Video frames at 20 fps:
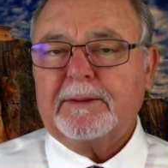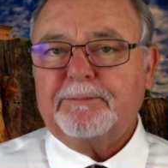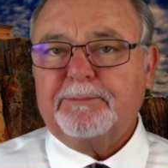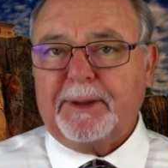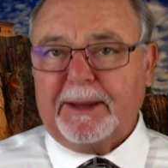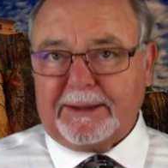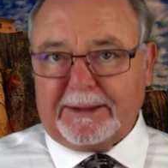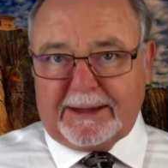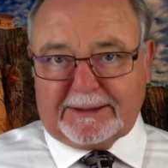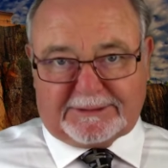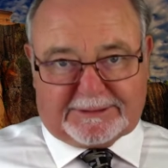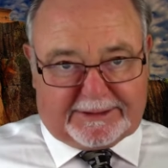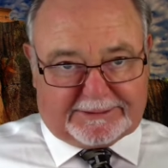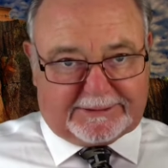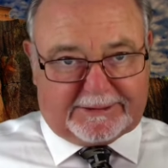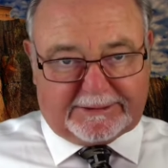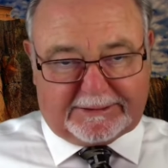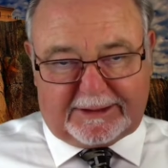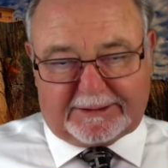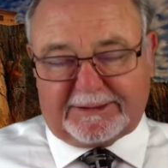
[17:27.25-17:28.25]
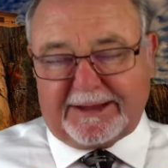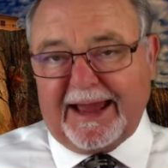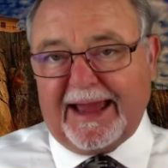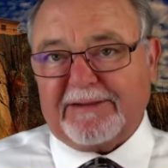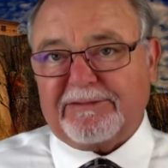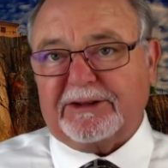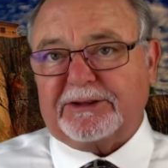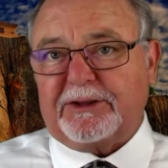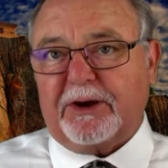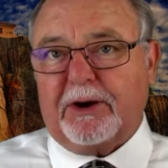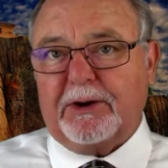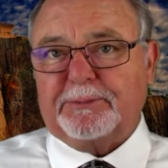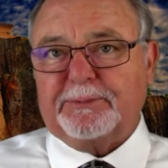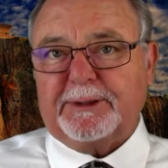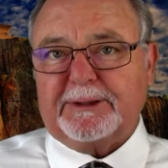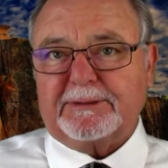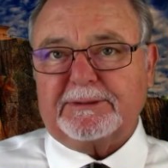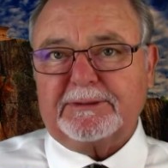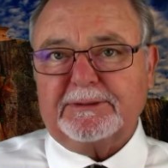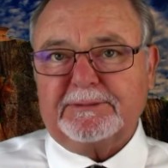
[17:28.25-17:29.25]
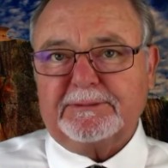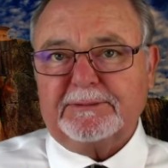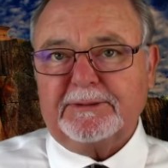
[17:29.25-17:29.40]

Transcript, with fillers: because this is a day of atonement.